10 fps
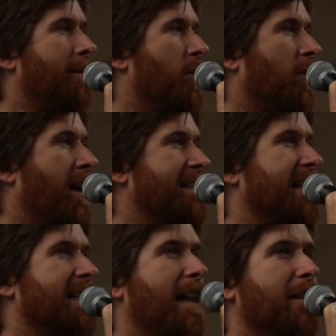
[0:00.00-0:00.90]
going to be organising
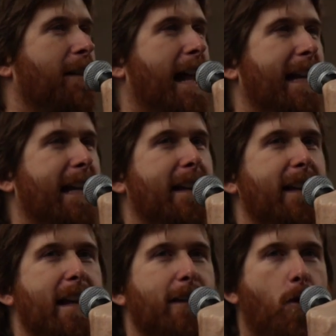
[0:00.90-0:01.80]
another rally in
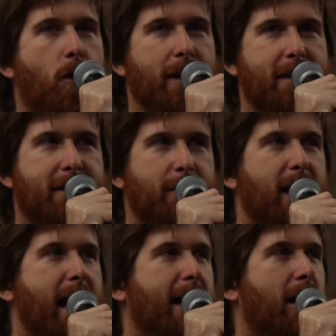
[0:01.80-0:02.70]
the end of August.
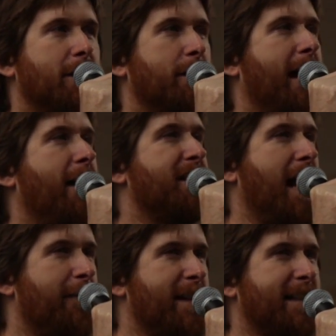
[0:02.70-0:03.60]
And I'd like to encourage
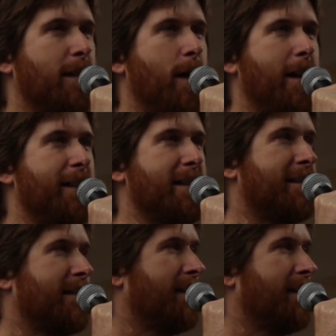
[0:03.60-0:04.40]
every single one of us